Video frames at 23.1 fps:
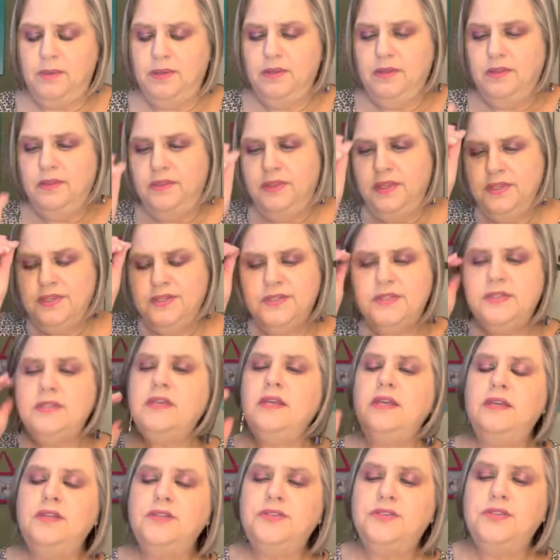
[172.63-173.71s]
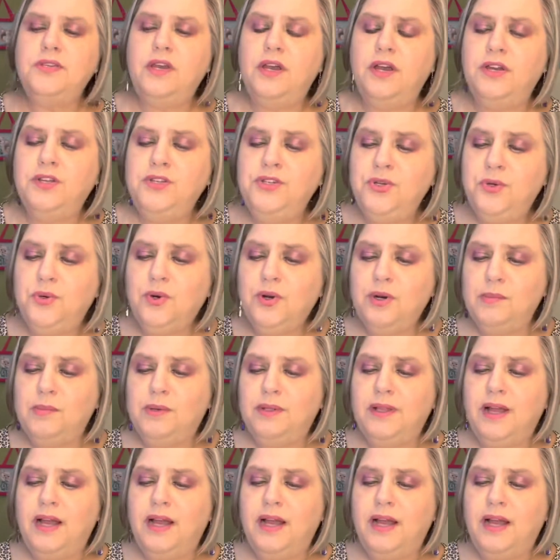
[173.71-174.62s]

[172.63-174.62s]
This is adorable.